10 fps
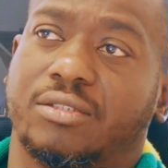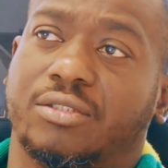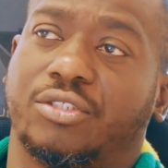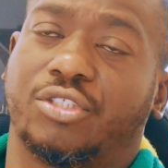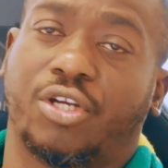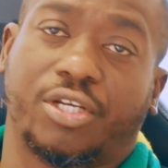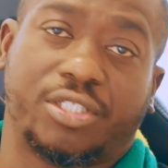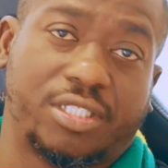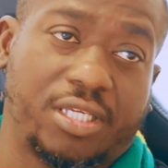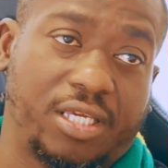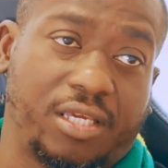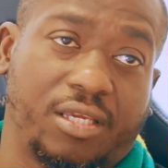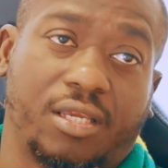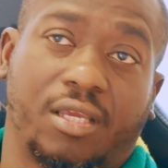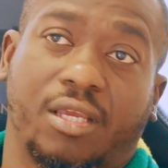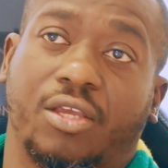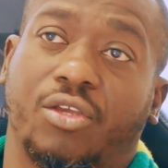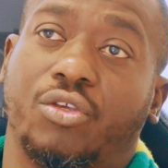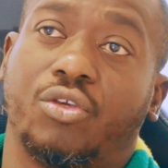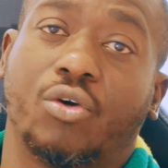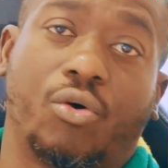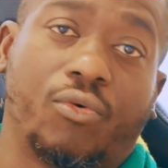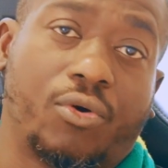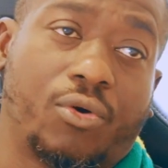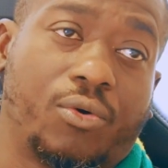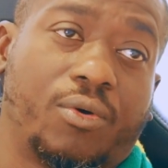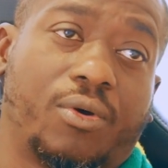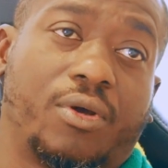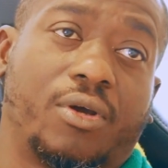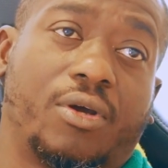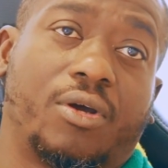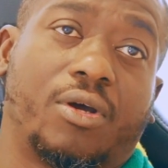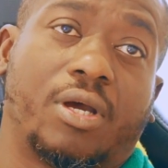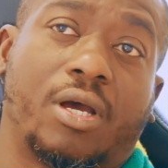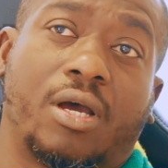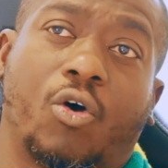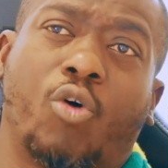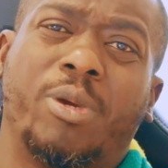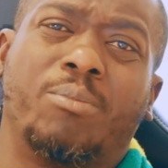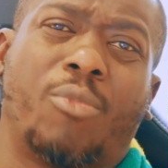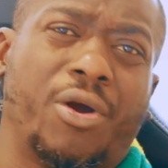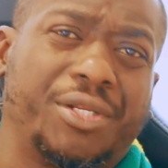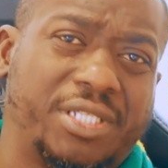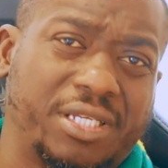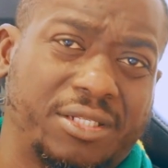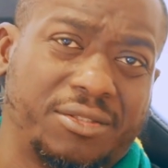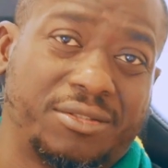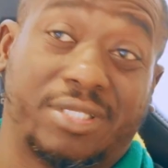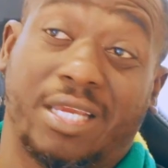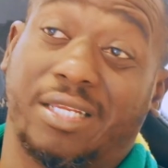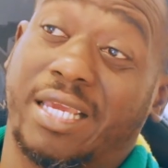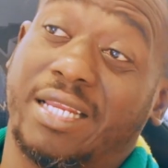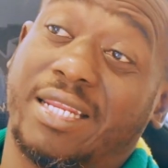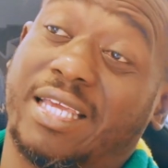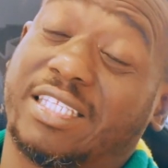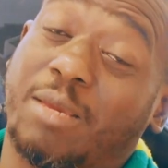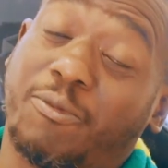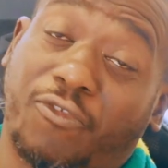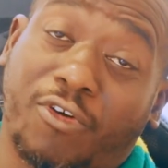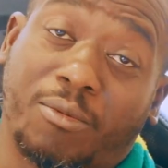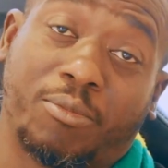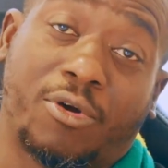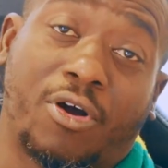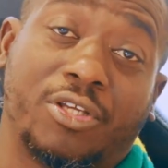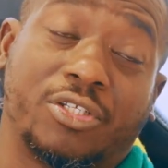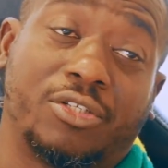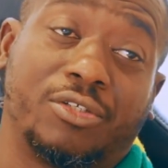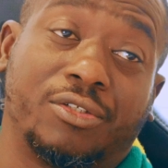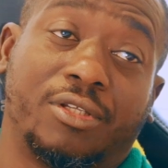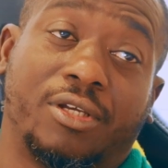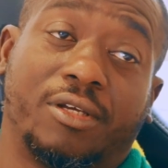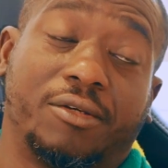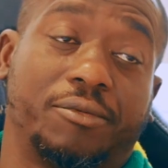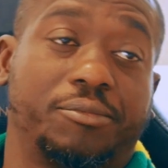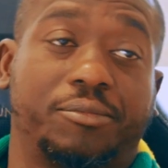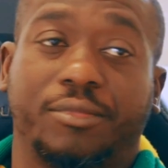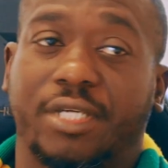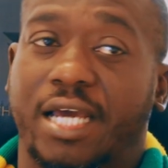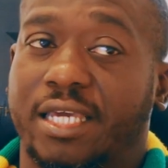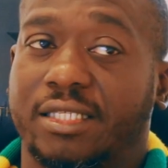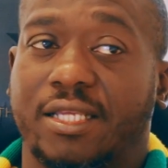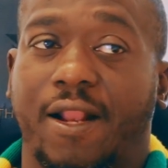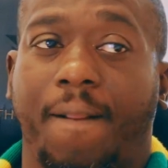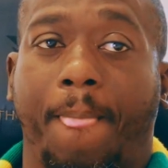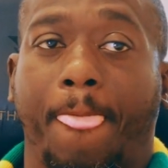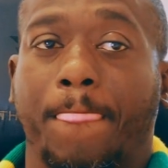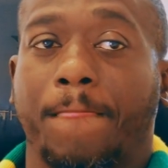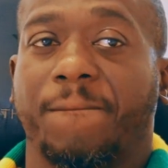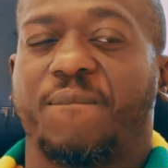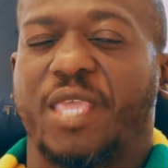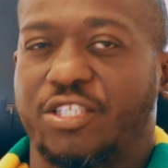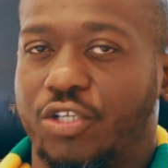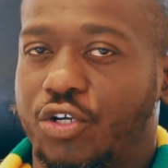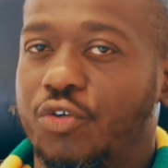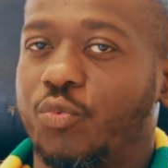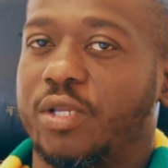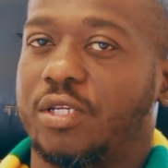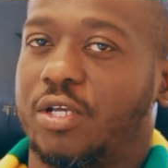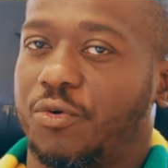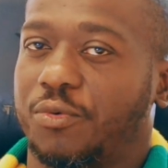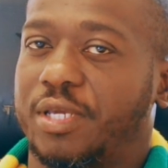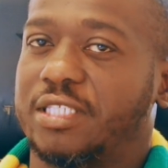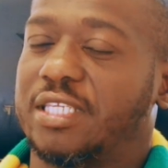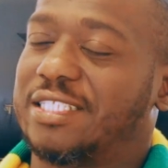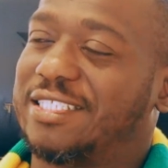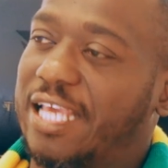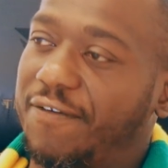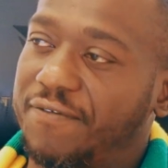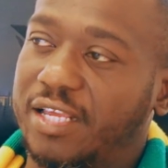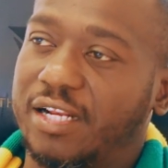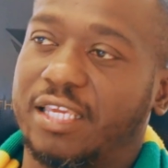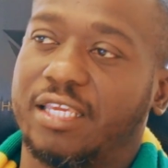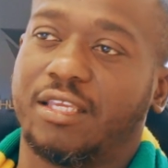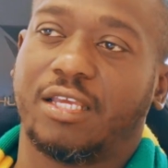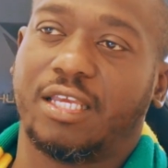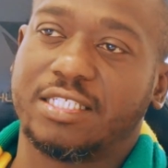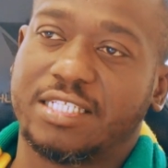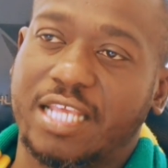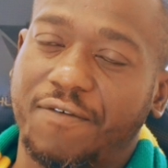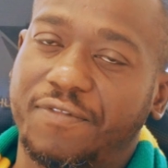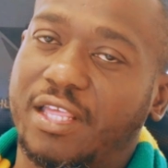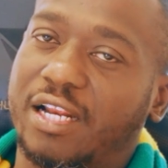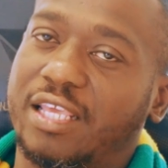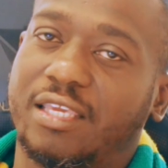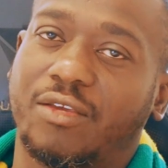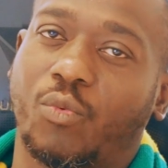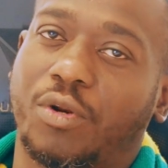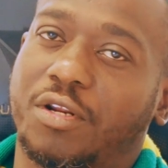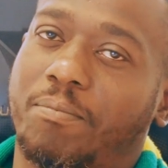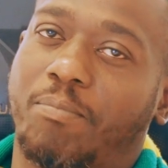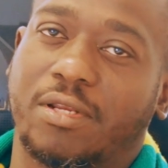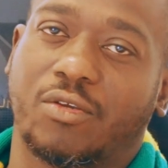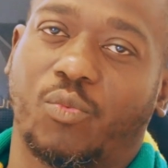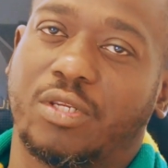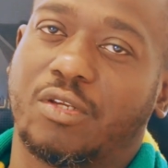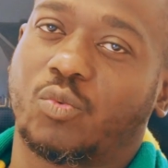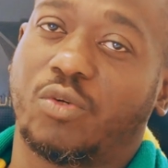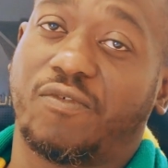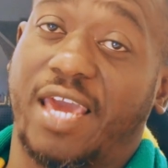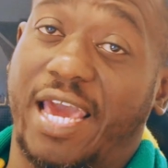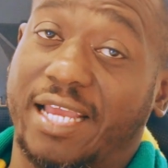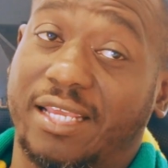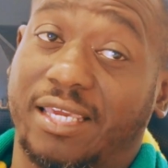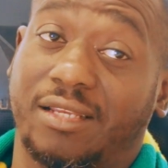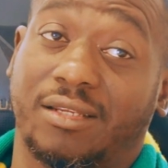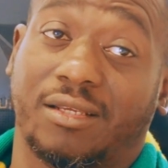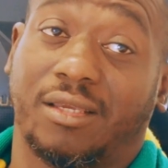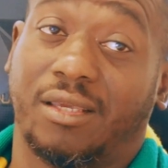Xerxes, Euro, Obi Martin, they nicked him from Arsenal. Guys, it's a good window. It's definitely one of the better windows we've had in